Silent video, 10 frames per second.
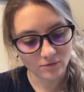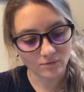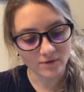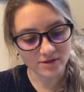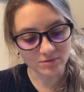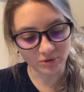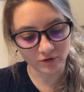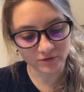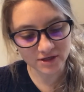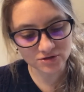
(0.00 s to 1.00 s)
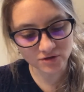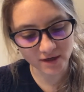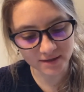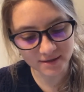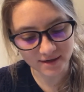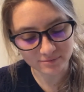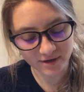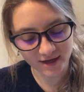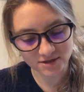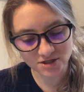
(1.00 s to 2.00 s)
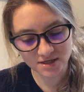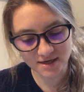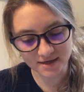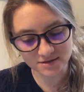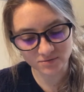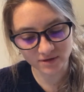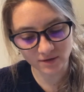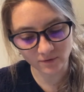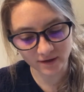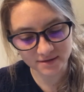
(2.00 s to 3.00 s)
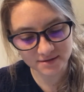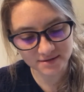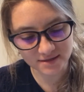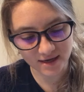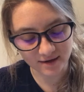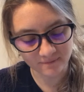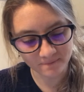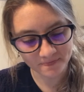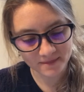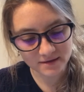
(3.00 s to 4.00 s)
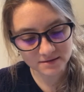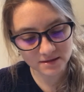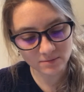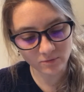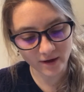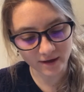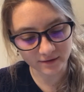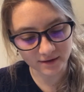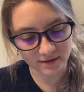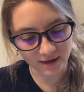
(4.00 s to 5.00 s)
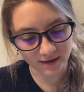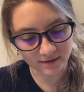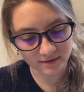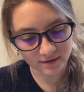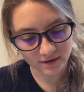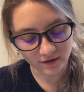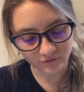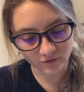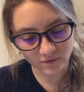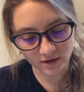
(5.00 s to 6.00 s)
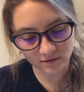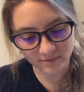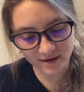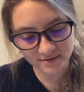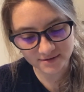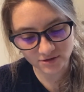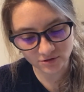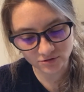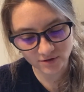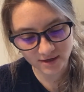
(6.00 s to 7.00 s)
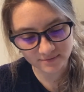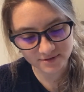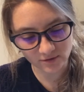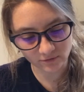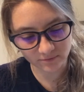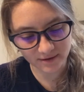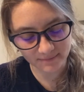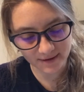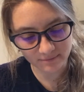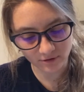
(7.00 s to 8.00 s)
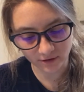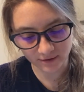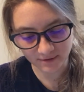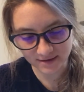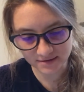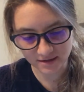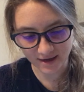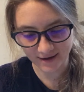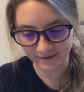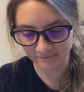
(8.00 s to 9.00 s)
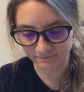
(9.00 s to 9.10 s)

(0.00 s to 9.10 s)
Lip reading: When the pony trotted up, Hedgie guessed what he wanted to say. "Sleep well," he neighed. "If you hear bells in your dreams, it will be me pulling my sleigh."